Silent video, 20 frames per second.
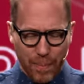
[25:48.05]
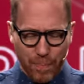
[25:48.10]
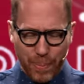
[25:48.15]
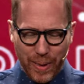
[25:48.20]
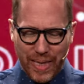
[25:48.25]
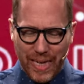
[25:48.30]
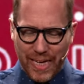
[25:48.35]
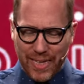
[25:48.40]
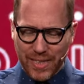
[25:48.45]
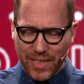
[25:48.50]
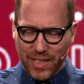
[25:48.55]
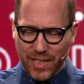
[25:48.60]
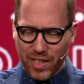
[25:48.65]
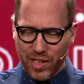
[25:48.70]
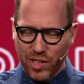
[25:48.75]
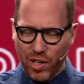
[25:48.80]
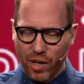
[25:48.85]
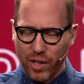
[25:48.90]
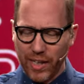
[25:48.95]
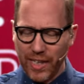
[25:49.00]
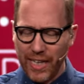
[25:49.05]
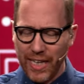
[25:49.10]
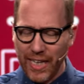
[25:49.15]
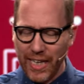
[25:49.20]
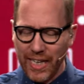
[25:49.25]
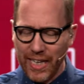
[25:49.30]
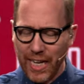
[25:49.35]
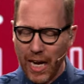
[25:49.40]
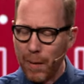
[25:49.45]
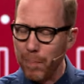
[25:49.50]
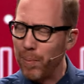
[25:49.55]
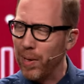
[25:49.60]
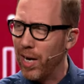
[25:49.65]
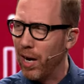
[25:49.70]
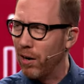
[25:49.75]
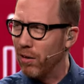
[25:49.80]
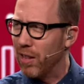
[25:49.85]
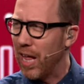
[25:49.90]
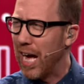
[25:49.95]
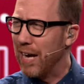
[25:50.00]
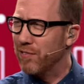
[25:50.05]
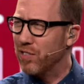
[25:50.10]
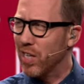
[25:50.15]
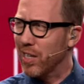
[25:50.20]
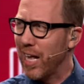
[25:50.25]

begins to start heating up in our lives.